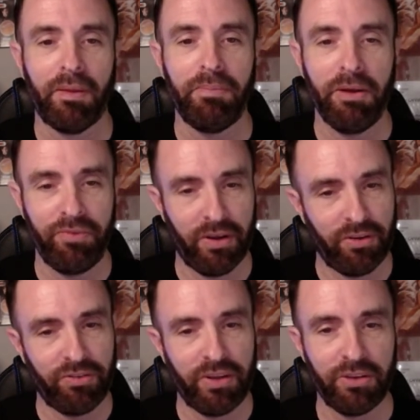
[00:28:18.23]
Mayfield,
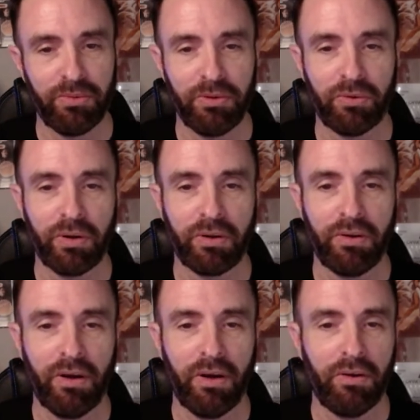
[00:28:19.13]
is a testament to Rick
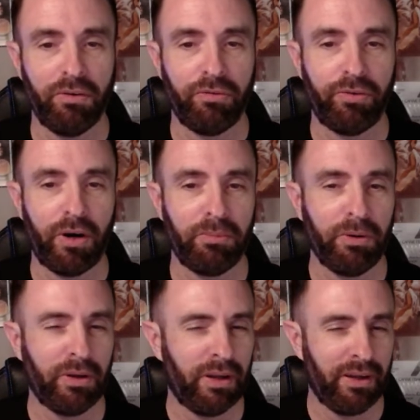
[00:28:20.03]

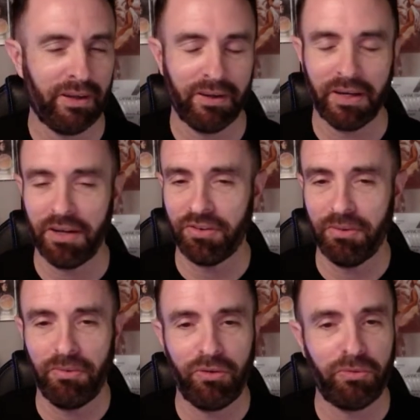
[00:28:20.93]
Farming. Gosh,
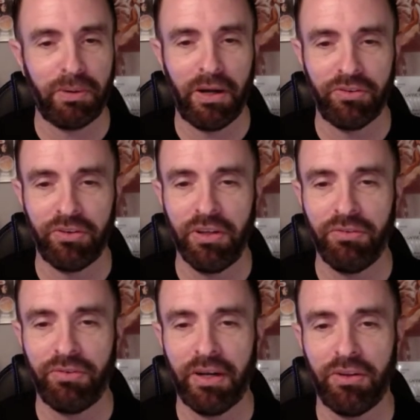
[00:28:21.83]
I just apologize. I need
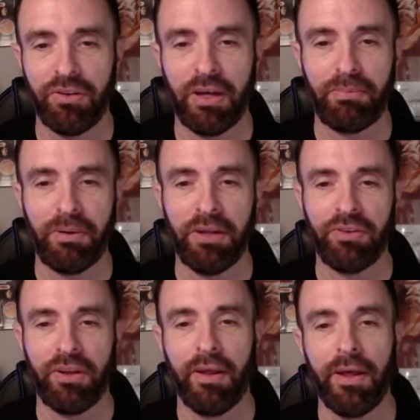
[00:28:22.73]
to find out how to pronounce
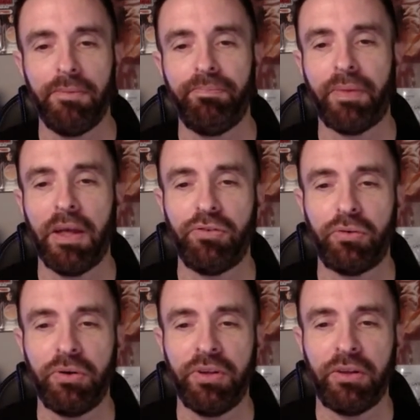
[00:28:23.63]
it. As a
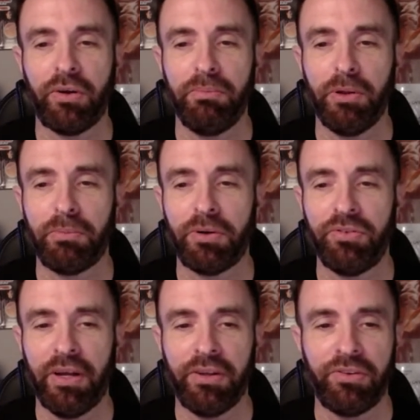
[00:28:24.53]
storyteller and Bill Burr's
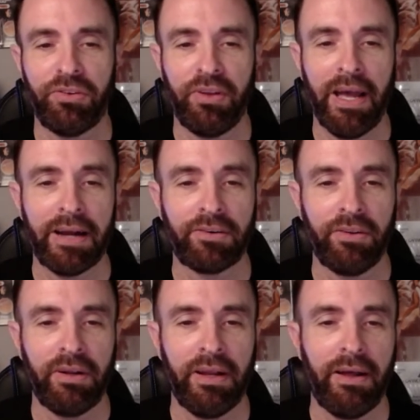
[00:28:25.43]
talents as an actor
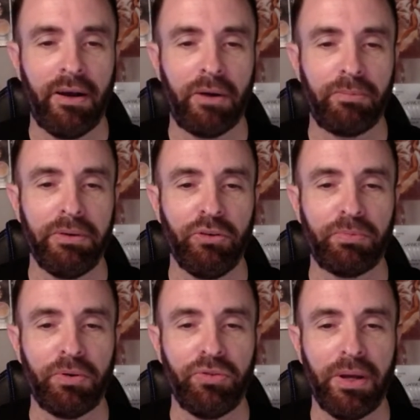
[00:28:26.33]
that our previous
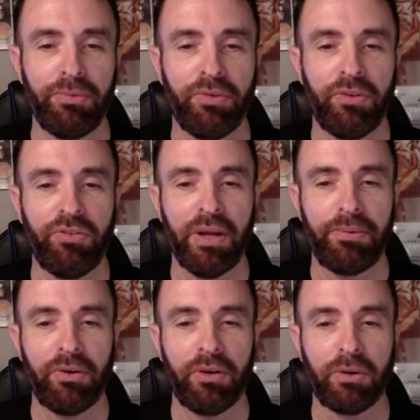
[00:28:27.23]
perception of this
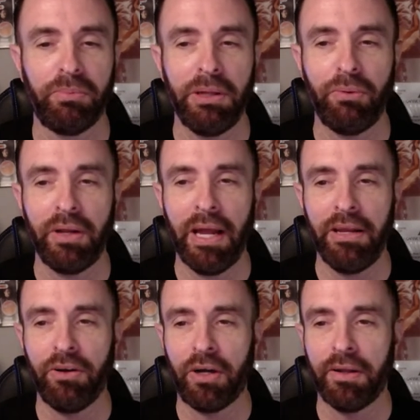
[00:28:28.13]
chapter is a complete
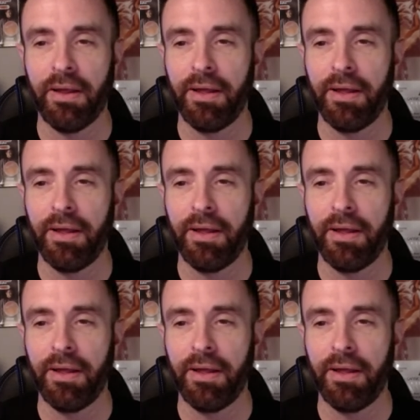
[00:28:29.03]
180 on.